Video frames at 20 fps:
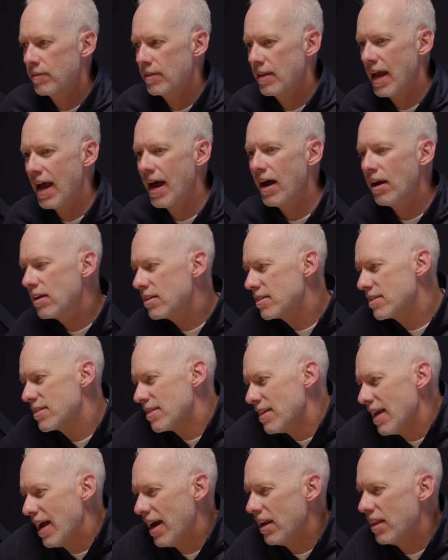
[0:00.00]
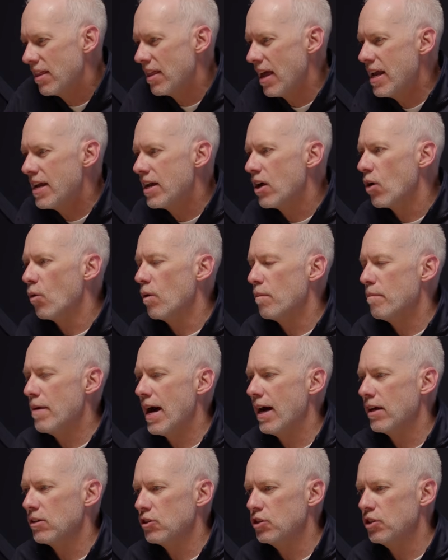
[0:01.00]
How do they go
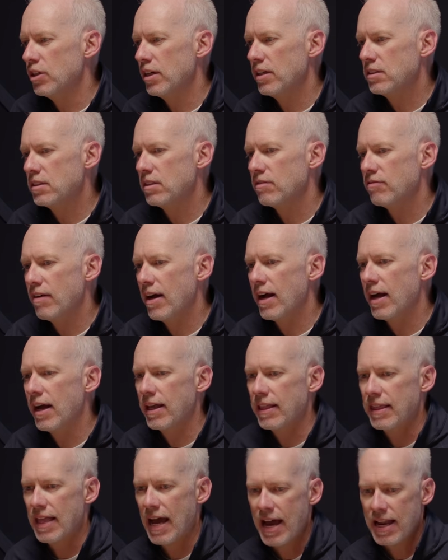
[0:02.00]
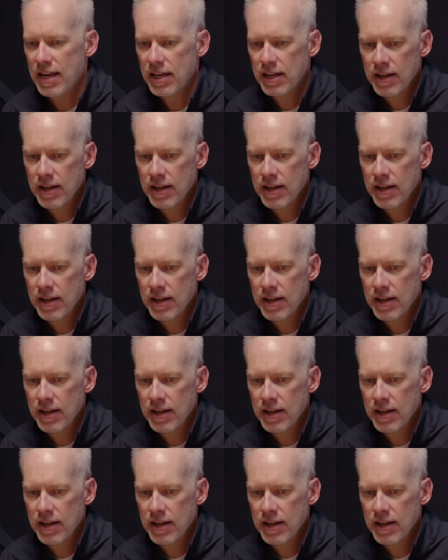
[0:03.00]
about justifying that